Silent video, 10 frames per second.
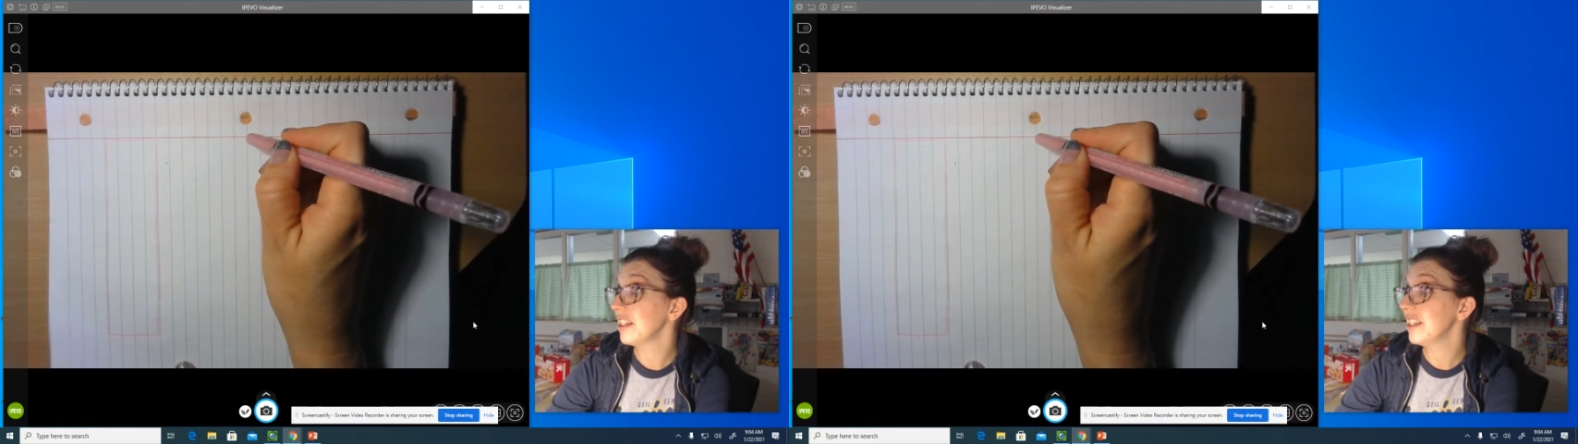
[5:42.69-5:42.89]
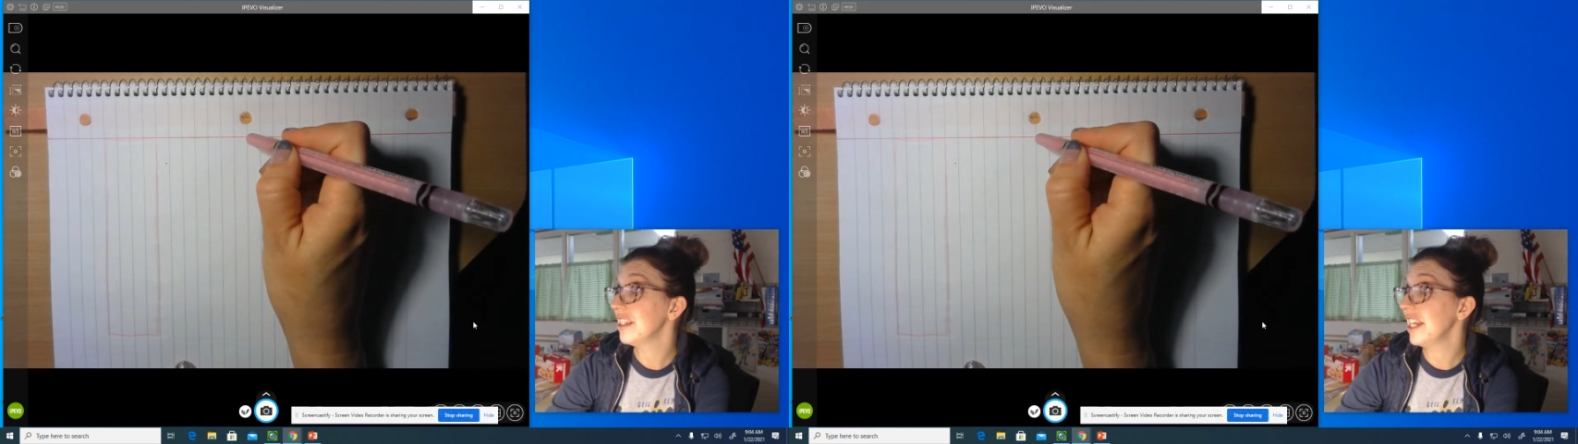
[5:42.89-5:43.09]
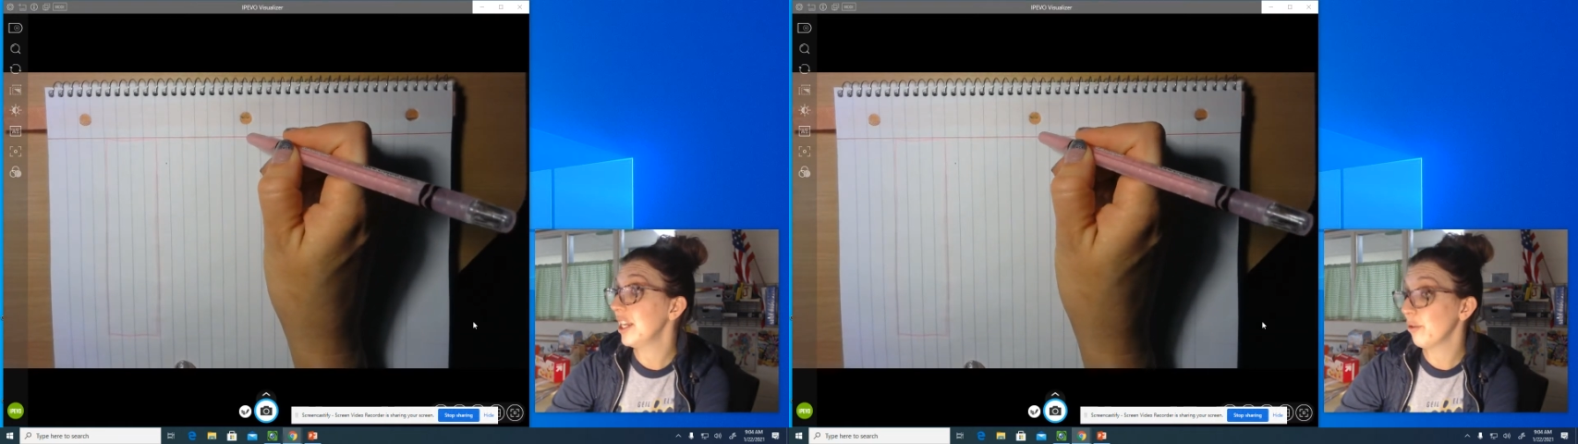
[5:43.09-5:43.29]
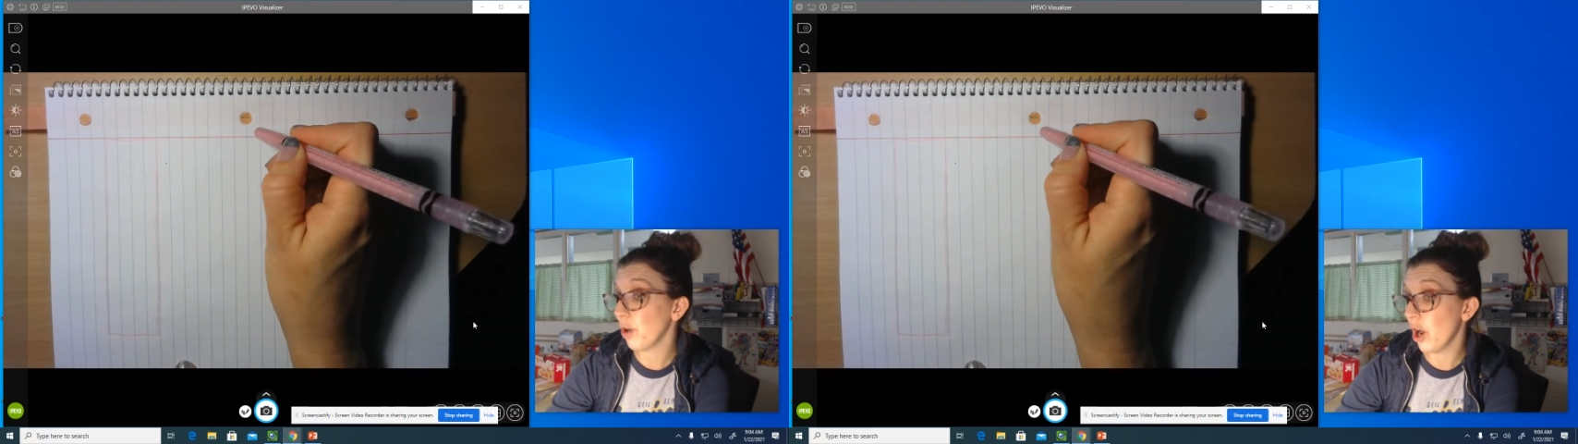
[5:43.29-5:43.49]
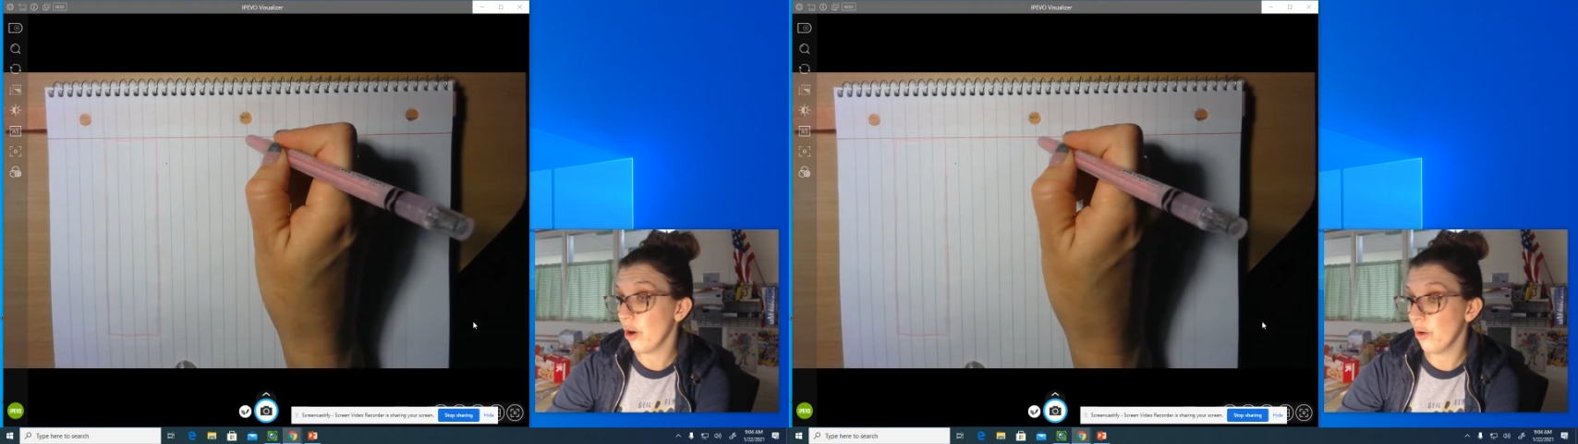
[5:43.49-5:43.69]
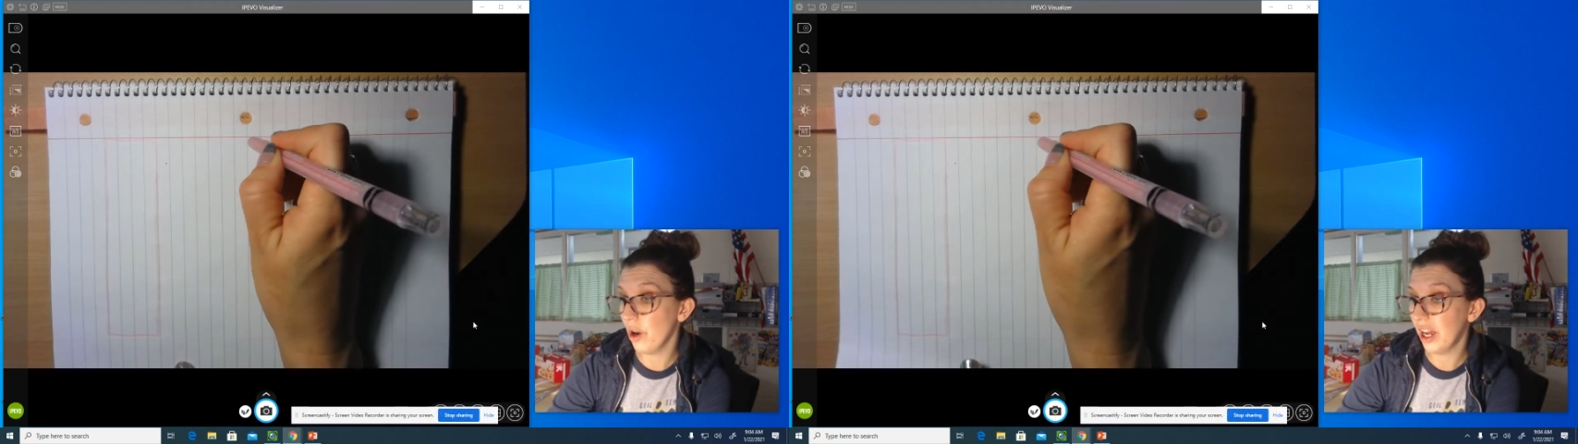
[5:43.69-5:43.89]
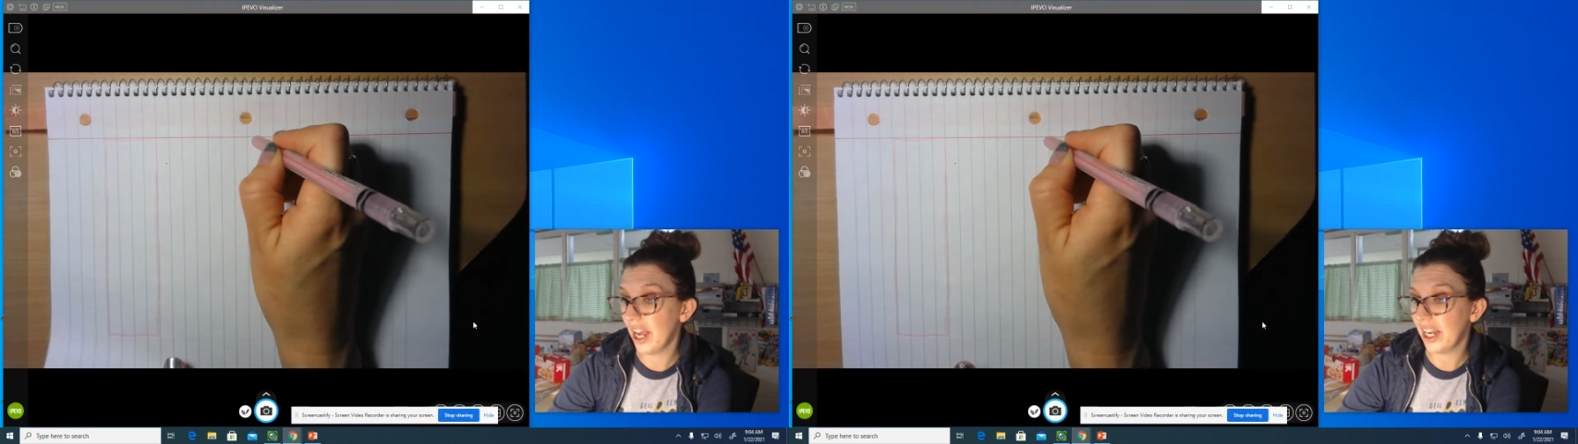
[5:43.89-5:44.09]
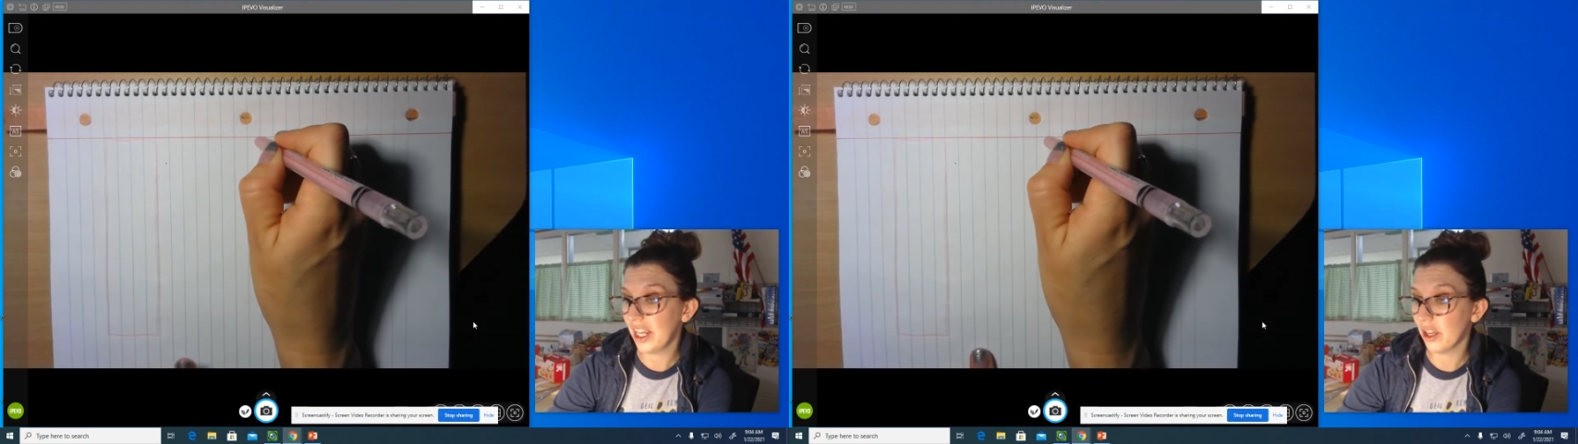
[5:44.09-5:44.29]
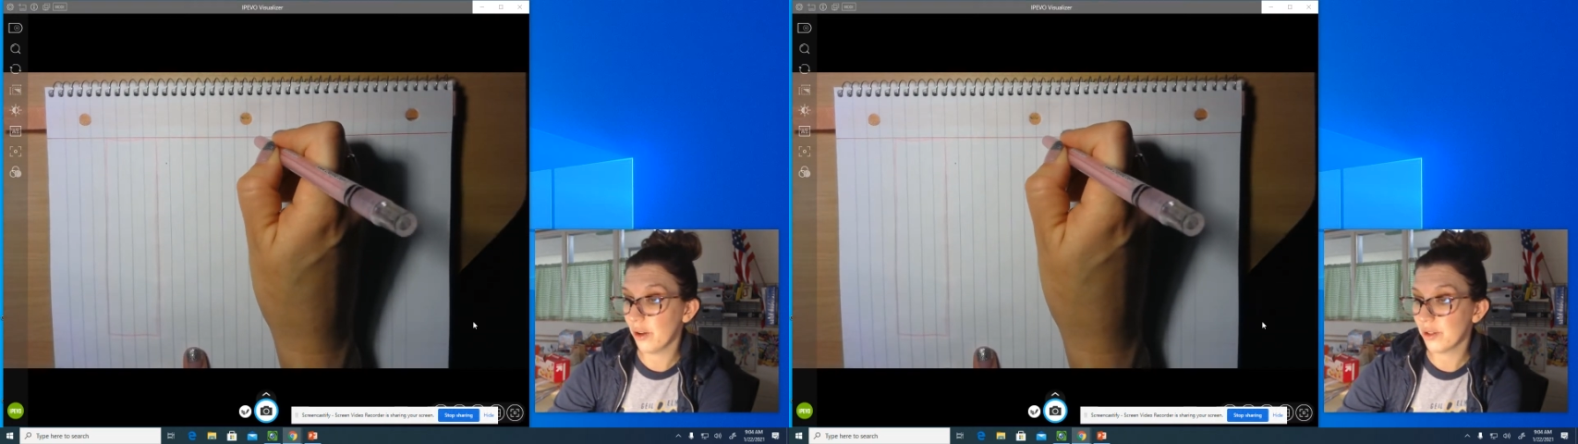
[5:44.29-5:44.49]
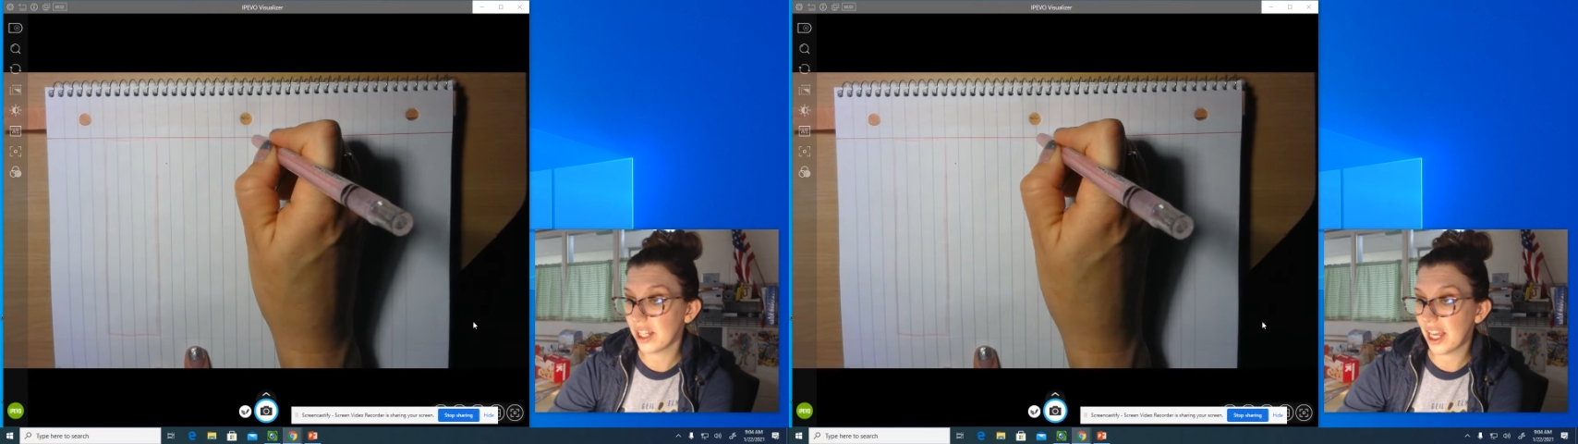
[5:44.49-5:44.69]
0, and it
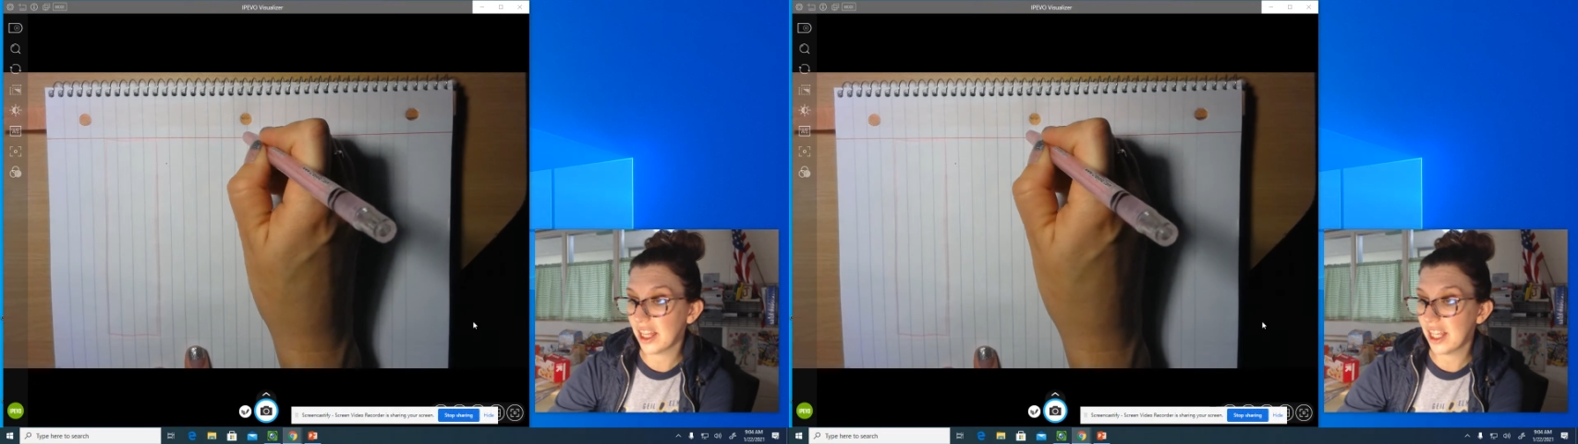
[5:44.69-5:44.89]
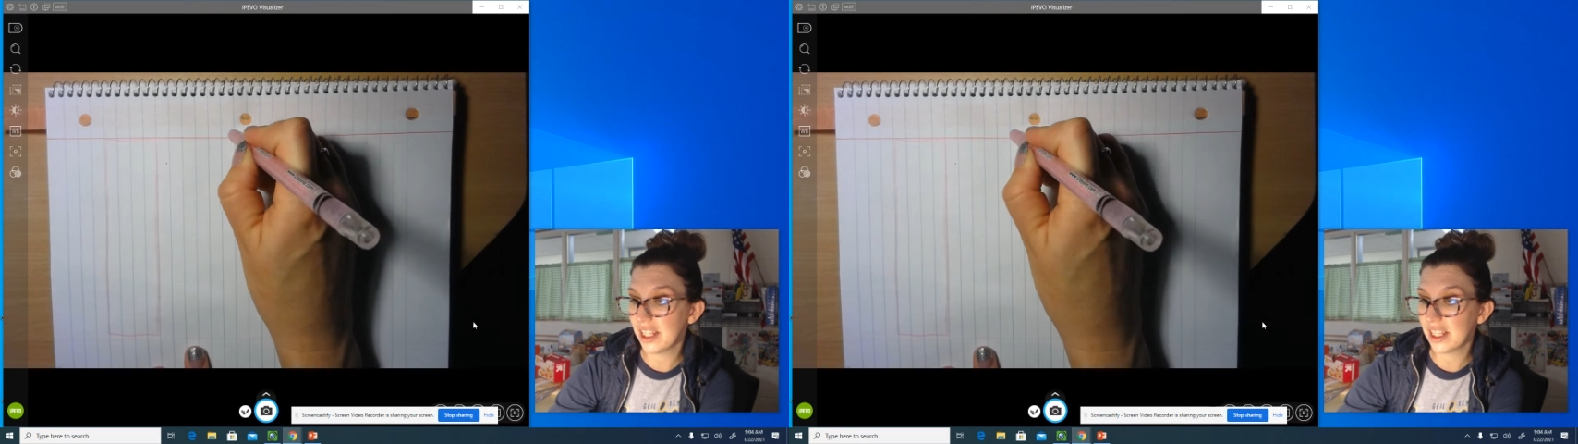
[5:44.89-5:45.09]
goes like this.